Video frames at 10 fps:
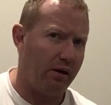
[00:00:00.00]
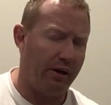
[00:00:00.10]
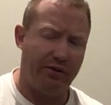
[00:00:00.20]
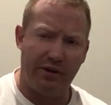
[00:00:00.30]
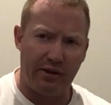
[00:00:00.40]

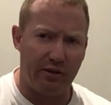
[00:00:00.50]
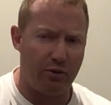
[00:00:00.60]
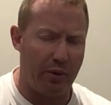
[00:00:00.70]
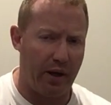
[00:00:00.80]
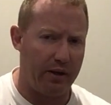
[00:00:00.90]
I think that's
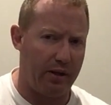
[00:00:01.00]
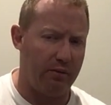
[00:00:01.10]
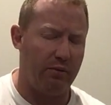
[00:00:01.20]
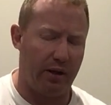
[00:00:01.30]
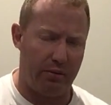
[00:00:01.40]
about it.
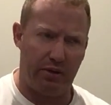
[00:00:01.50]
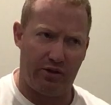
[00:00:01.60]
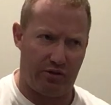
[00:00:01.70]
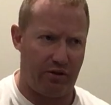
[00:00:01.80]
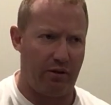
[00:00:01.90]
Maybe
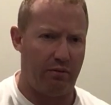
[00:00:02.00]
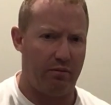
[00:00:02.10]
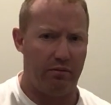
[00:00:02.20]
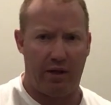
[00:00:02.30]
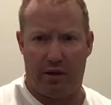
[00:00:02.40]
just the
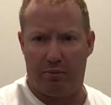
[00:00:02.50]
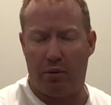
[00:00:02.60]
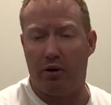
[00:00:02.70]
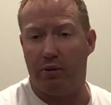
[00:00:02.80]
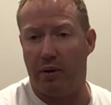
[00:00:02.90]

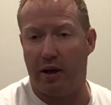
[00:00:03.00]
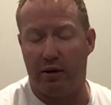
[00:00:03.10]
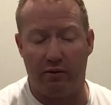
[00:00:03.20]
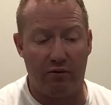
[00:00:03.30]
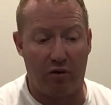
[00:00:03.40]
polybag,
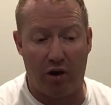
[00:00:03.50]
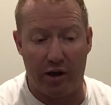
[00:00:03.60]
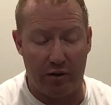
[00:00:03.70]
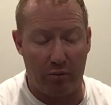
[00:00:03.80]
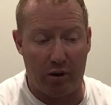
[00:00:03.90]

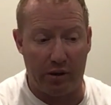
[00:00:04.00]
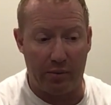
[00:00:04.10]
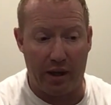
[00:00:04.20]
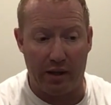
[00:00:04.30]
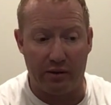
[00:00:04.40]
variety of
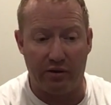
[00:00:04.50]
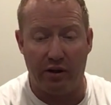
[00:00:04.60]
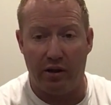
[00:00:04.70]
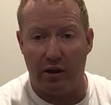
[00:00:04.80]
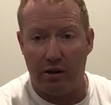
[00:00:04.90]
polybags
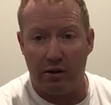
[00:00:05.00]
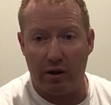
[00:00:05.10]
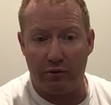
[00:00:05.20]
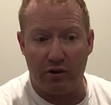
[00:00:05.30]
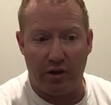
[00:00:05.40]

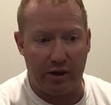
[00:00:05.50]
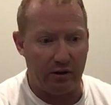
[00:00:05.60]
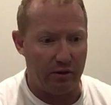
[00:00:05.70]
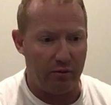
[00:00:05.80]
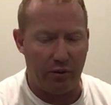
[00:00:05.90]
that I've
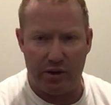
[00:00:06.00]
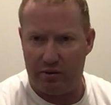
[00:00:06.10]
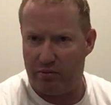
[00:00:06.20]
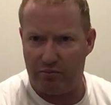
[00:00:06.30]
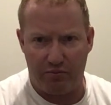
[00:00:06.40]
collected with
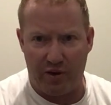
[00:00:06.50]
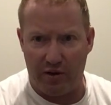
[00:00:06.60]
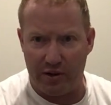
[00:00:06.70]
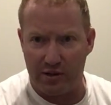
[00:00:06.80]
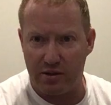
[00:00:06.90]

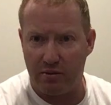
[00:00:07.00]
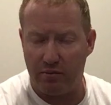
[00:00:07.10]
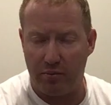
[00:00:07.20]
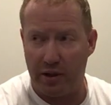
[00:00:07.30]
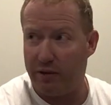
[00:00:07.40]
various
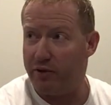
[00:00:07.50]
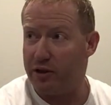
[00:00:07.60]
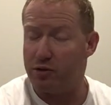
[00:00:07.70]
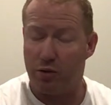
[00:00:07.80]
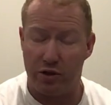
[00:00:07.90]

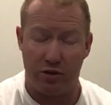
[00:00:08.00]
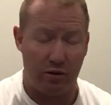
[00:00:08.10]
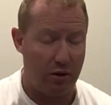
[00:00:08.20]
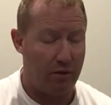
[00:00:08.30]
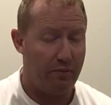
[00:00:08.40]
minifigs, which
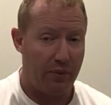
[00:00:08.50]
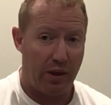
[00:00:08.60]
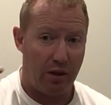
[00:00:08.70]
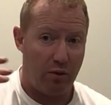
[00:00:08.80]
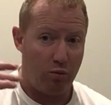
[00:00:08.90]

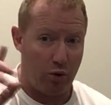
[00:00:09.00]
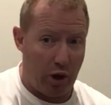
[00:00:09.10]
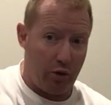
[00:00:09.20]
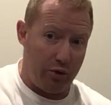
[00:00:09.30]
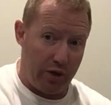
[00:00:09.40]
will
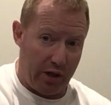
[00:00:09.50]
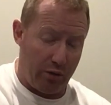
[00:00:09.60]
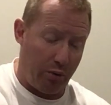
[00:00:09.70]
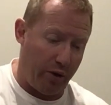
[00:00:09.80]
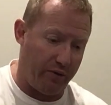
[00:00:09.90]
go
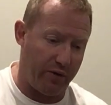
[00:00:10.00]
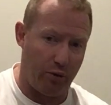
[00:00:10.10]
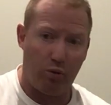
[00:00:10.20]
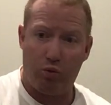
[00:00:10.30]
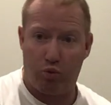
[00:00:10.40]
into
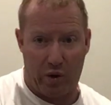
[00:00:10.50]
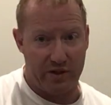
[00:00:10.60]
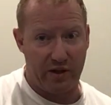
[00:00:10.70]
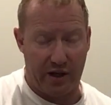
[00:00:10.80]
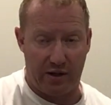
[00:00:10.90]
Pointerville
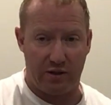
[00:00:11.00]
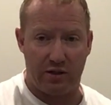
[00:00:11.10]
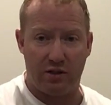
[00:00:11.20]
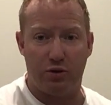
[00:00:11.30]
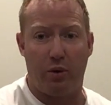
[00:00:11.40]
once I get it
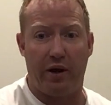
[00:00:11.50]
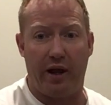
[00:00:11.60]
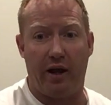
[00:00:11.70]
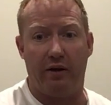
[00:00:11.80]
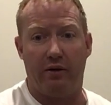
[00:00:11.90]
spread
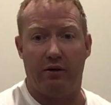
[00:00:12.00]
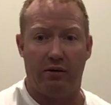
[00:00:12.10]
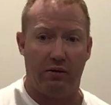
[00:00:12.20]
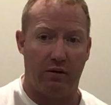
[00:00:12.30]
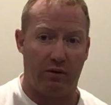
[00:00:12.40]
out.
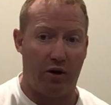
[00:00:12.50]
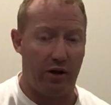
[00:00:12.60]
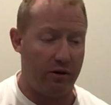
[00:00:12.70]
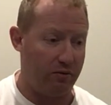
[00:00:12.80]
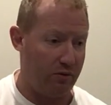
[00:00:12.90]
I'm
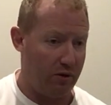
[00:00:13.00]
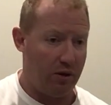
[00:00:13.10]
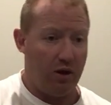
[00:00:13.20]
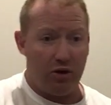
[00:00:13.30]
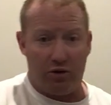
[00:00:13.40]
kind of
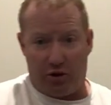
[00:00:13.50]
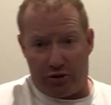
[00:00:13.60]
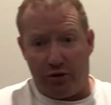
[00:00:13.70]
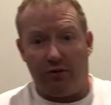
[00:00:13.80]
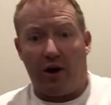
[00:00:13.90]
not
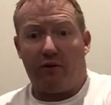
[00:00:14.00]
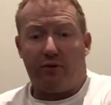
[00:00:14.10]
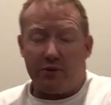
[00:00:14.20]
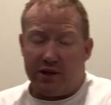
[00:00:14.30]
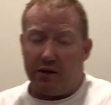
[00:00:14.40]
too far
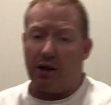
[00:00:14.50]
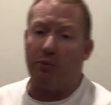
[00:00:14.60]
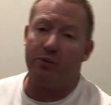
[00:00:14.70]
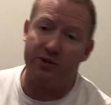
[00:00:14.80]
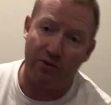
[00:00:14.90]
from setting up
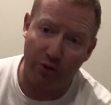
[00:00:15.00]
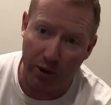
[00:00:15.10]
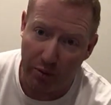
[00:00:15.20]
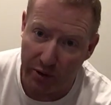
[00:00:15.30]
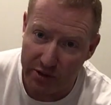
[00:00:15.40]

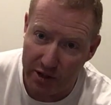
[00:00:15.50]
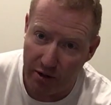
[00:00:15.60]
3.0.